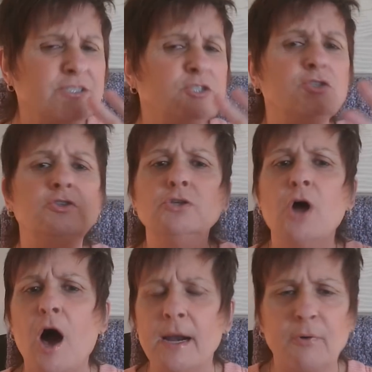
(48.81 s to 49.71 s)
It's
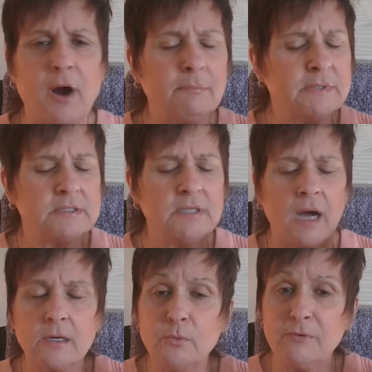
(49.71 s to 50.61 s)
not a problem. It's
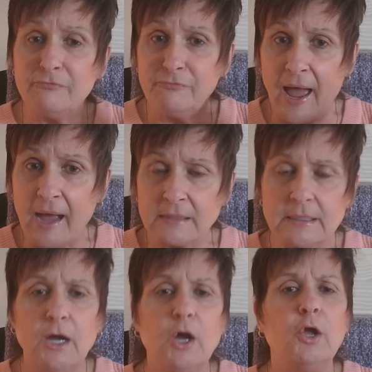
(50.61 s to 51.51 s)
not going to
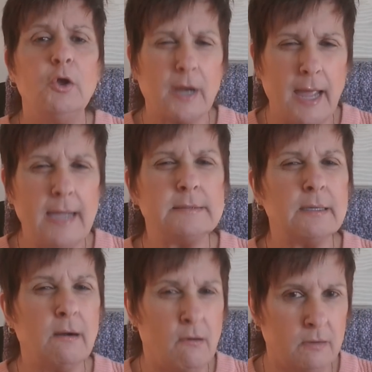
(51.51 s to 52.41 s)
affect your
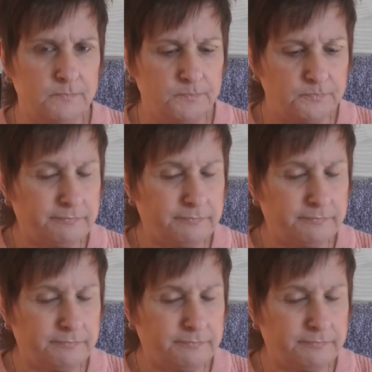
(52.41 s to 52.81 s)
case at all.